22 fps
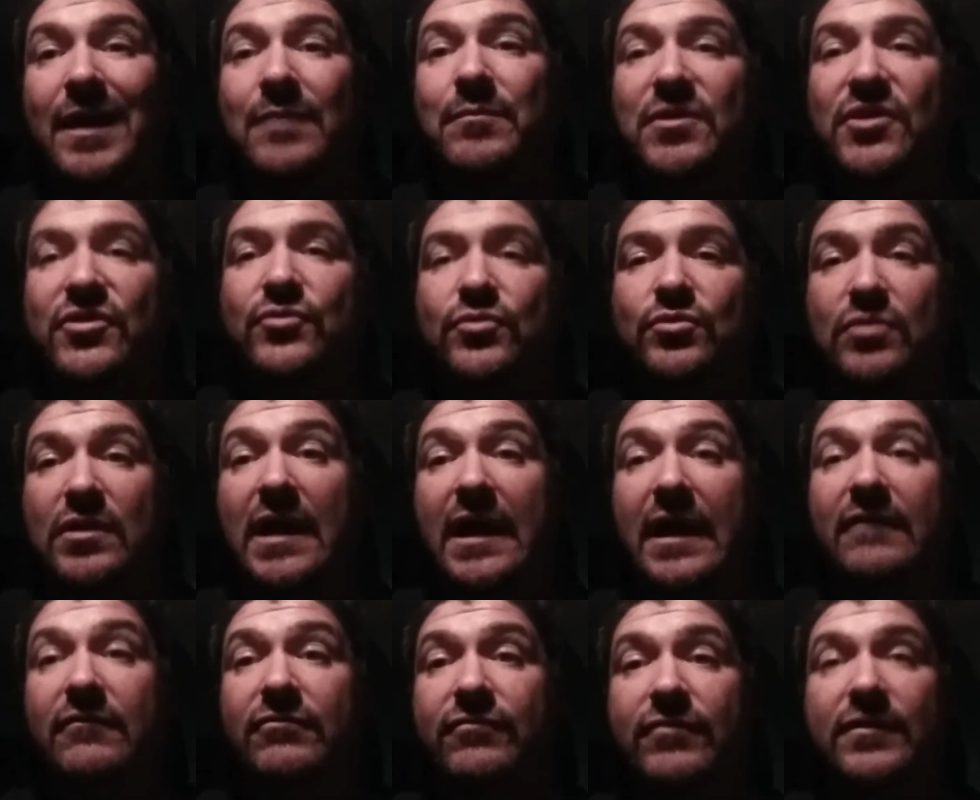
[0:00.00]
of get me through
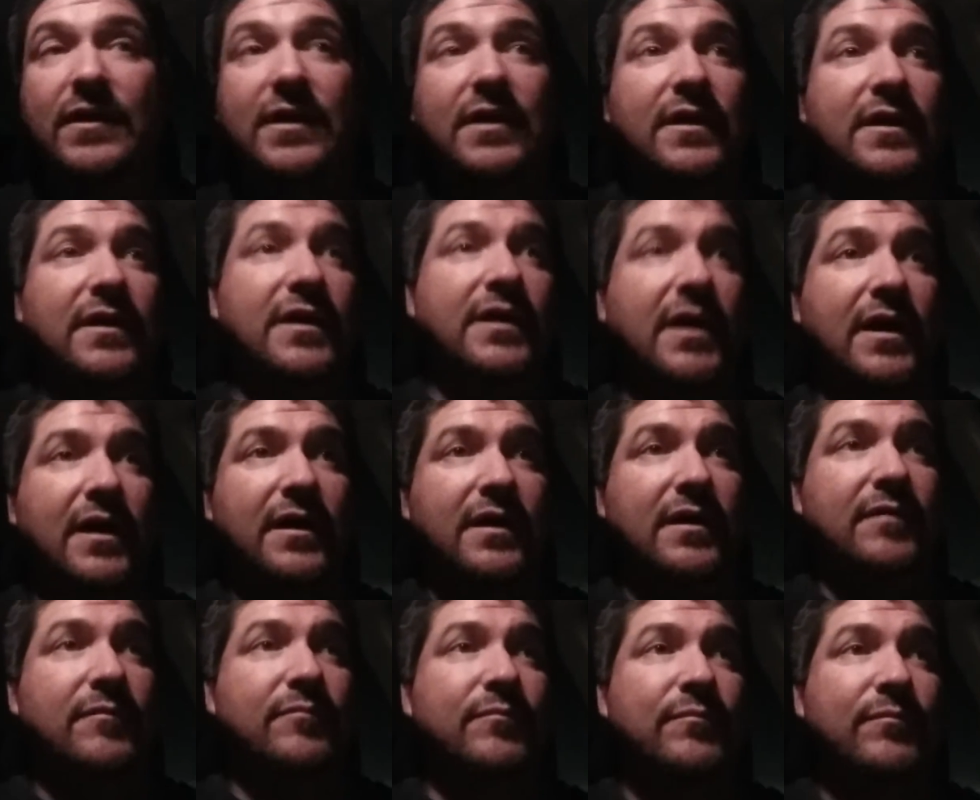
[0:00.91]
life,
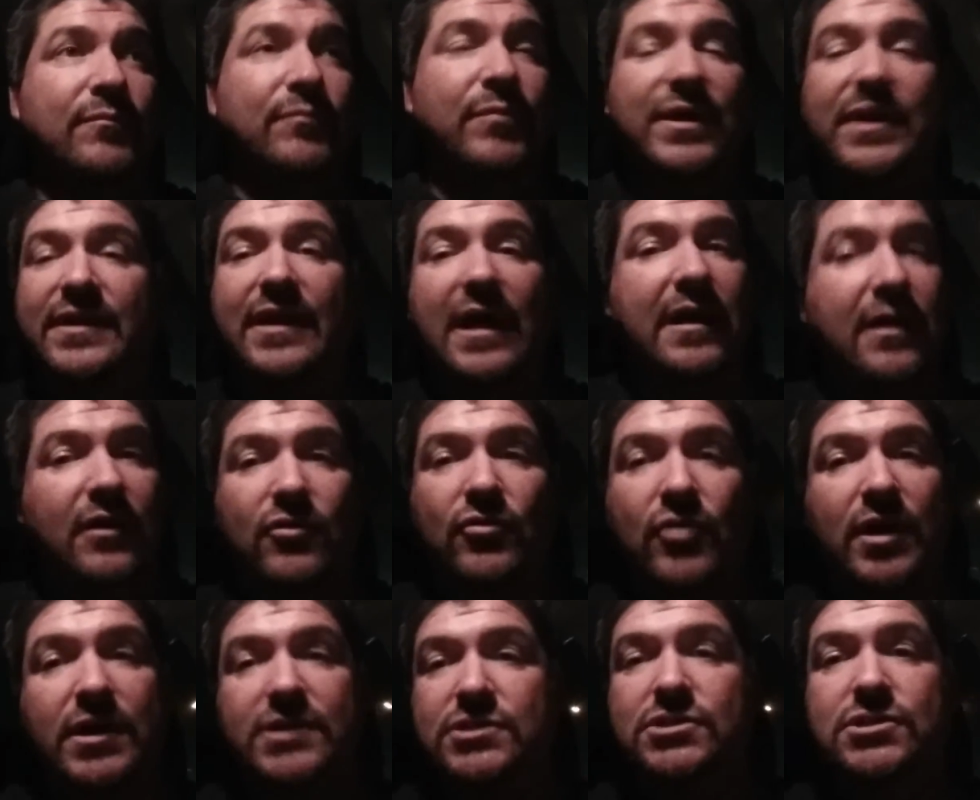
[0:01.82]
um, but not a
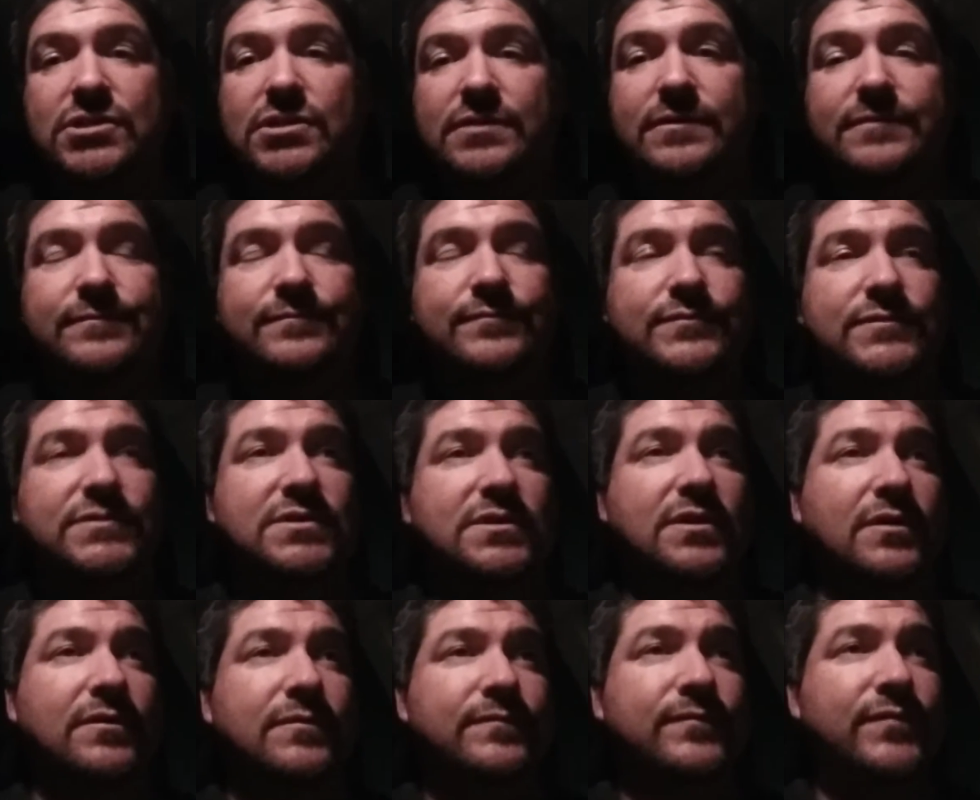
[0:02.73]
crutch.
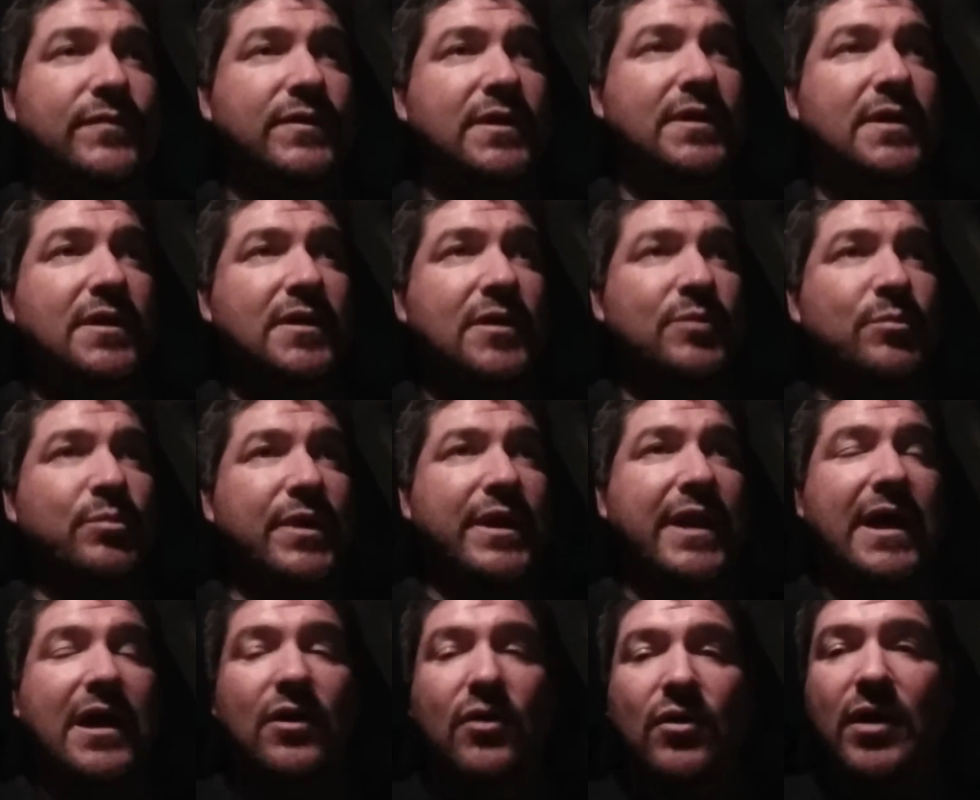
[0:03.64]
So
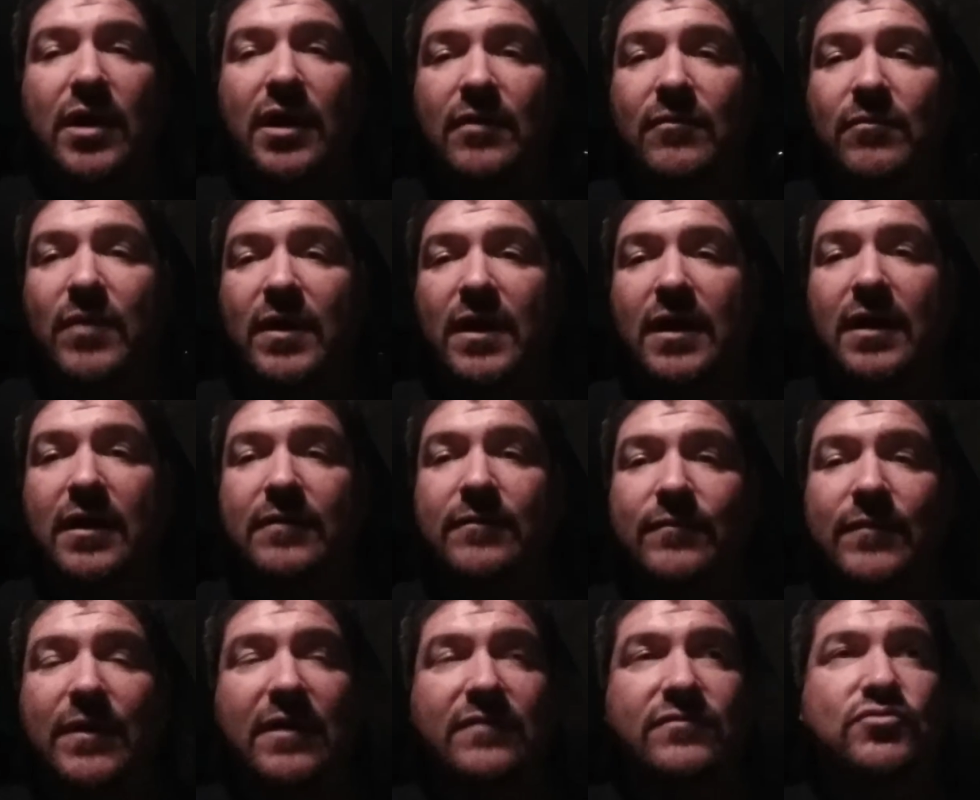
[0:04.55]
but now I've
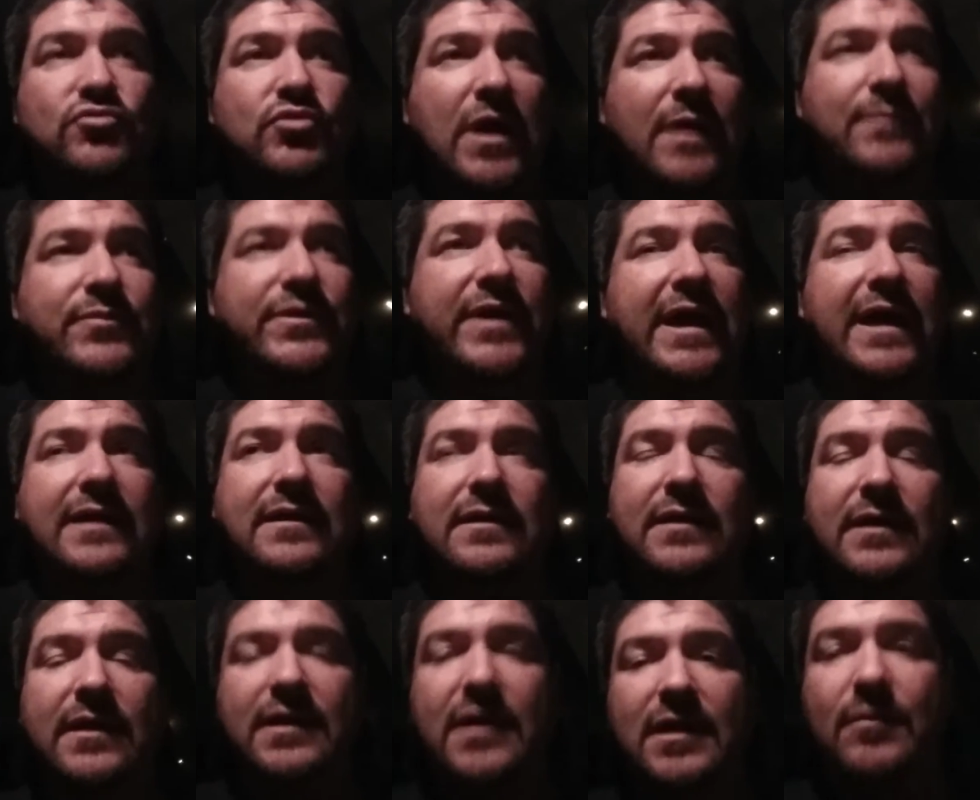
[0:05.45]
uh, I've dropped that
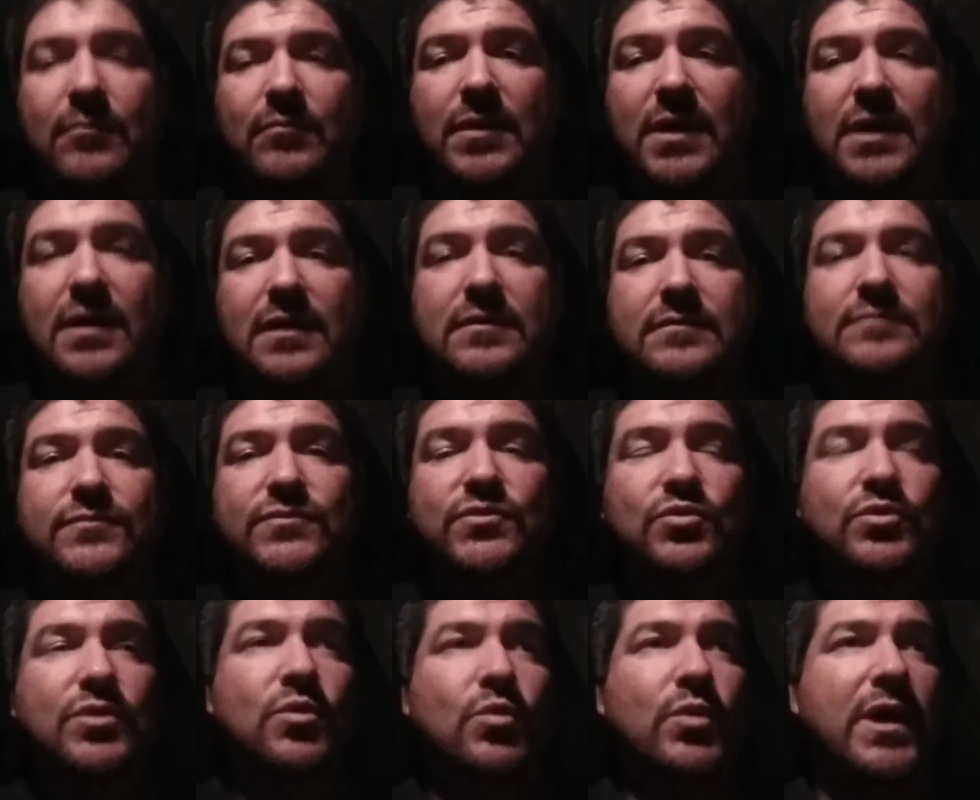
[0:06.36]
and I'm uh,
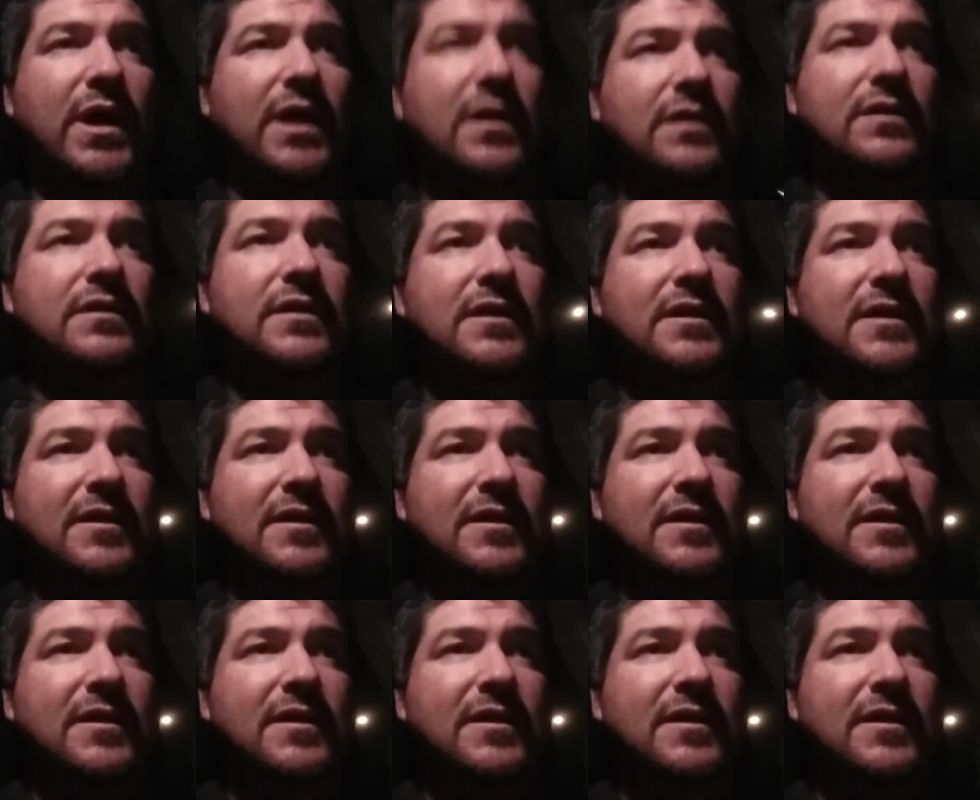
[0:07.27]
doing well.